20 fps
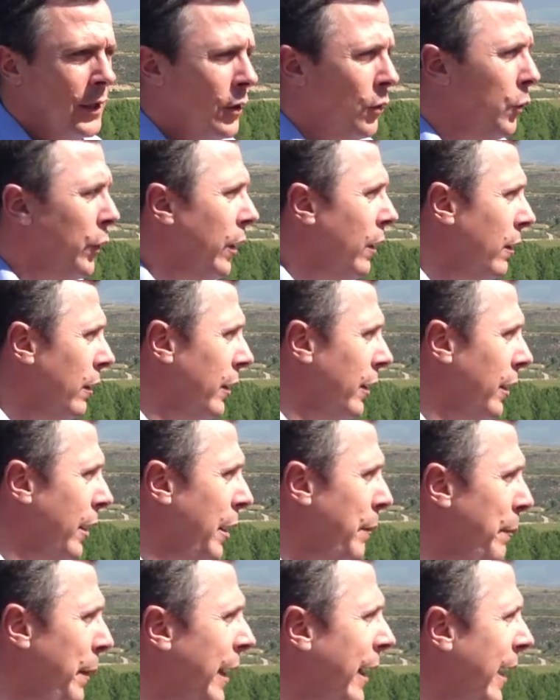We are in
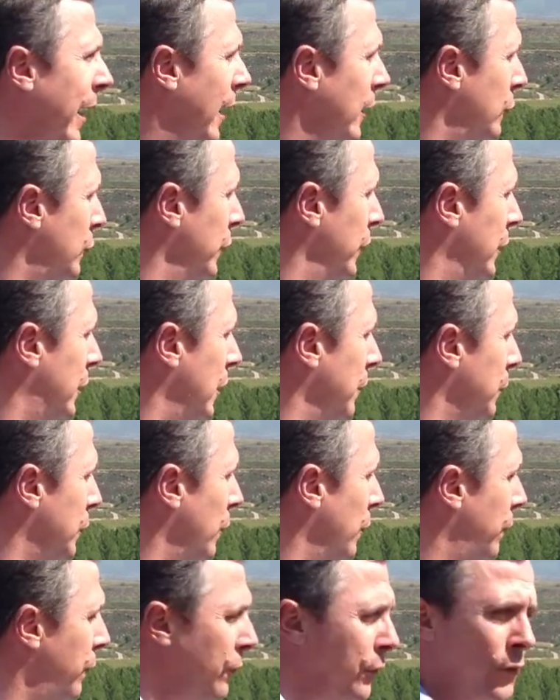a big country in terms
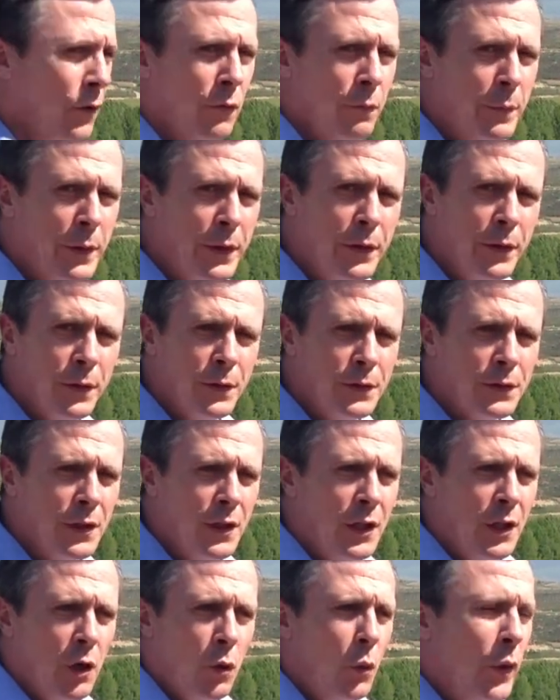of vineyards.
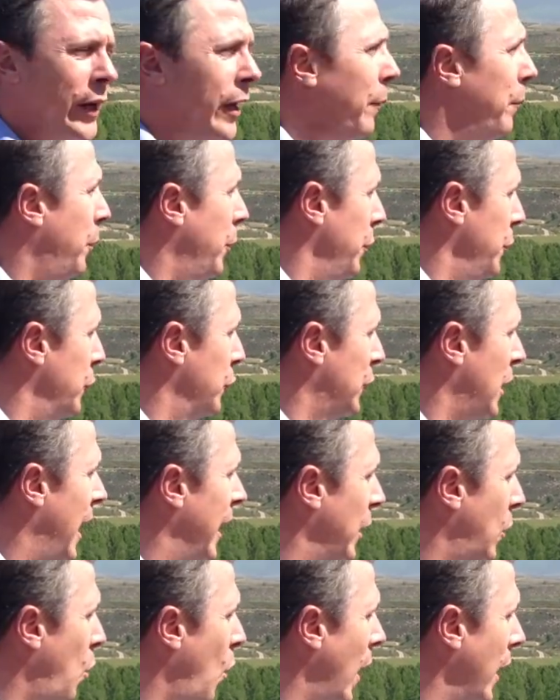We can produce
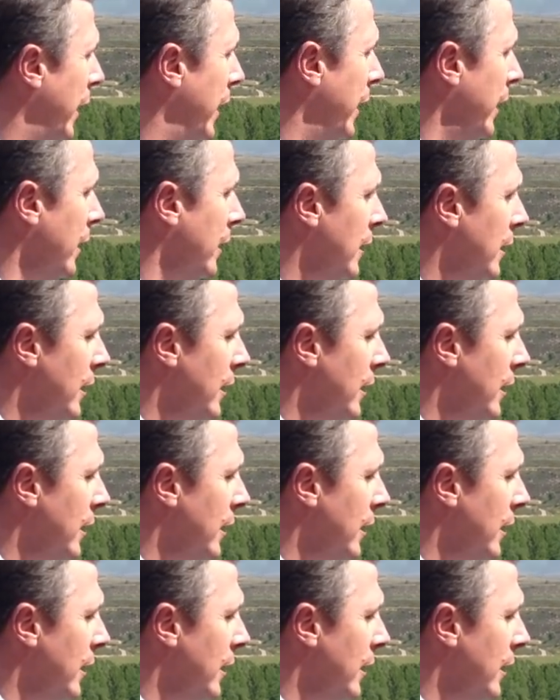high quality,